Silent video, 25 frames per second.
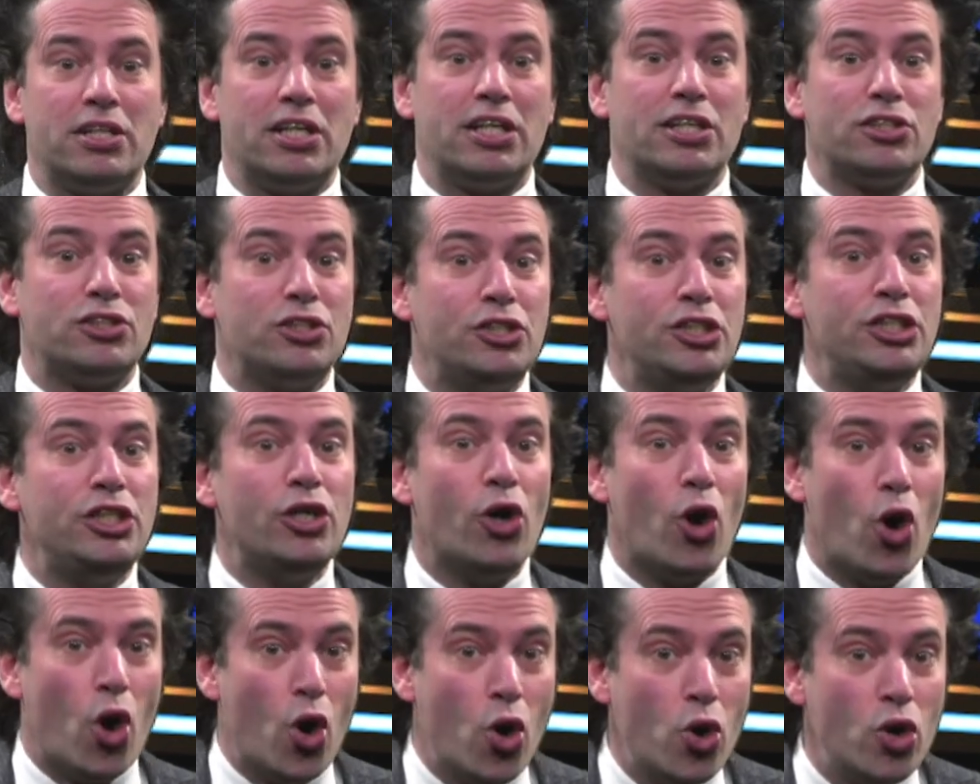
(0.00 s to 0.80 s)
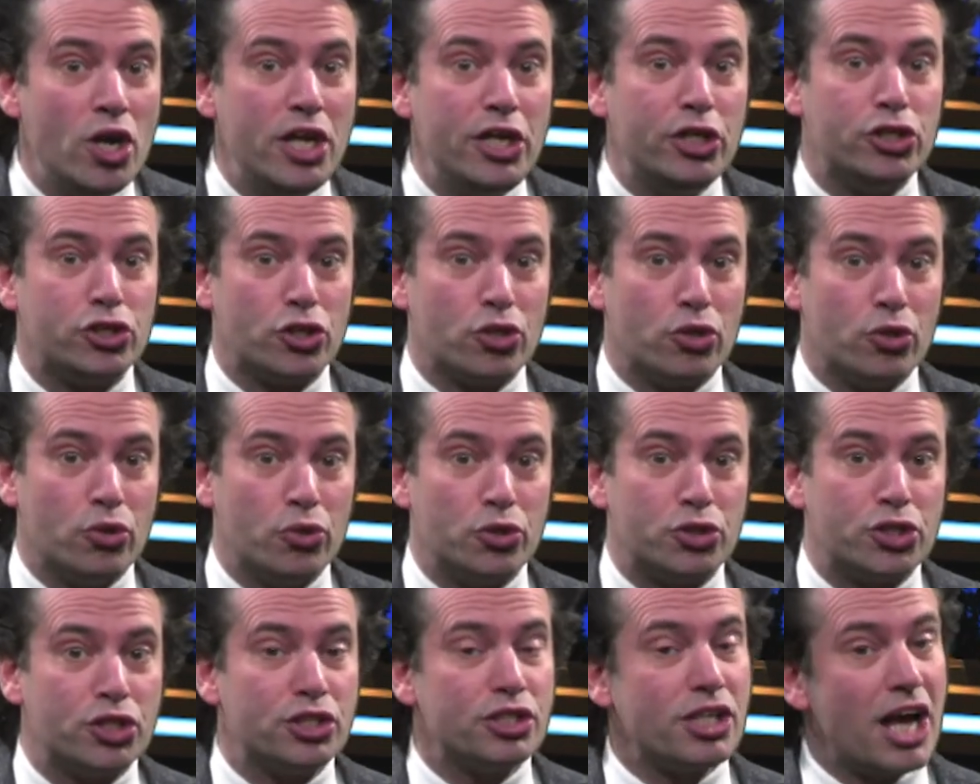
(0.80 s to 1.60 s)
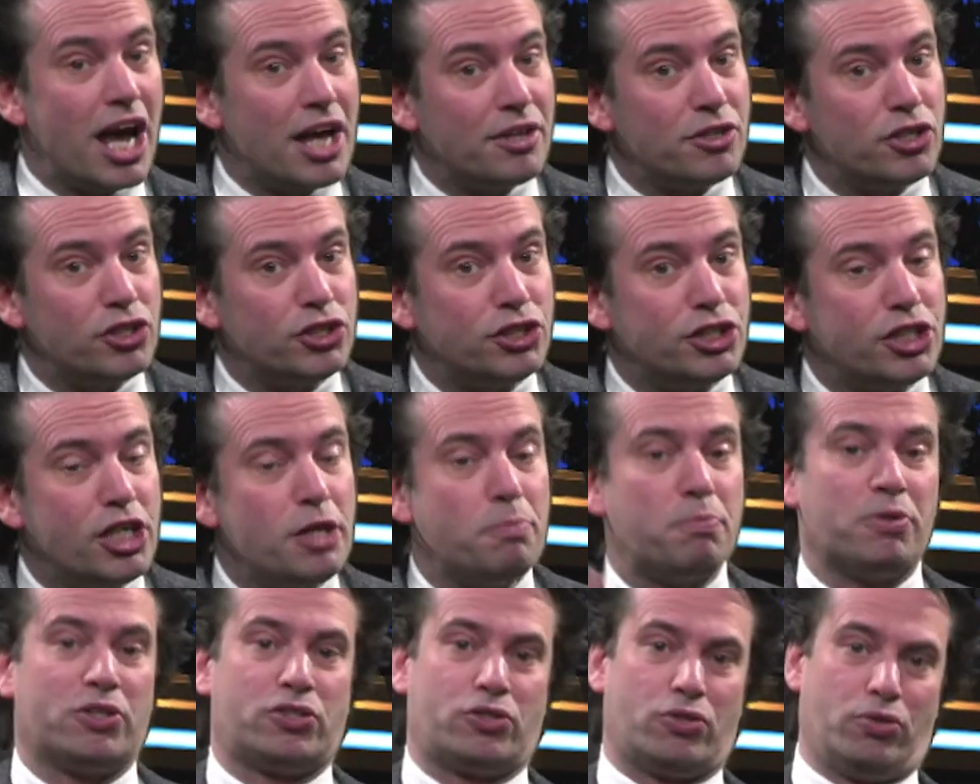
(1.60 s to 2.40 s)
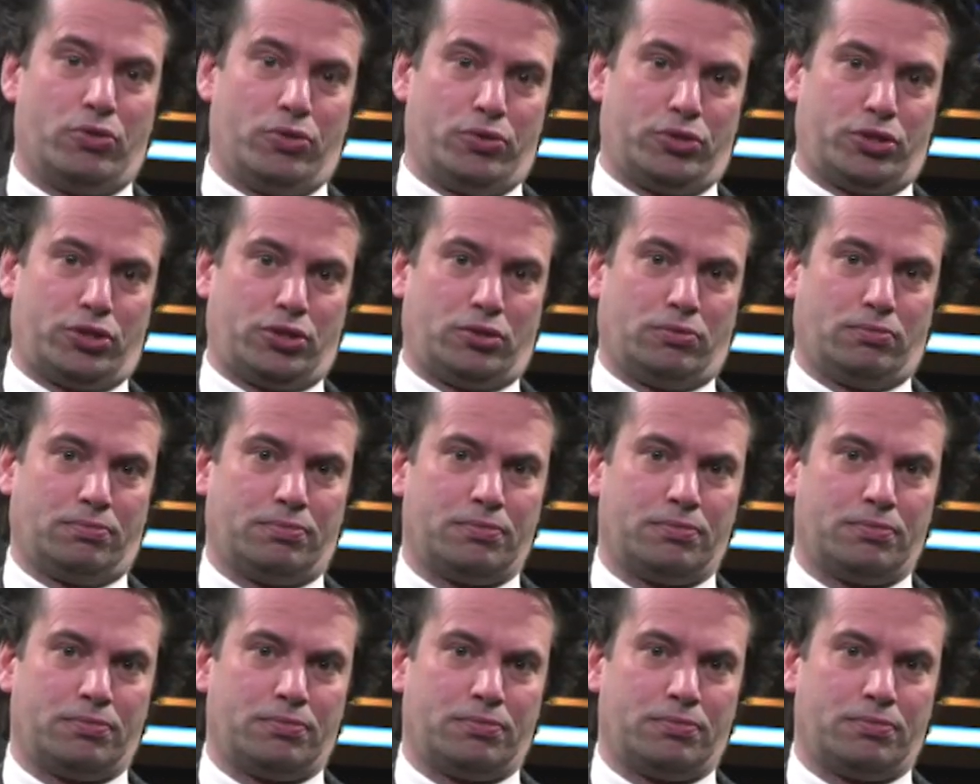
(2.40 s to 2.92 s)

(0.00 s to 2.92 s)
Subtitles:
is the only solution and the cheapest solution.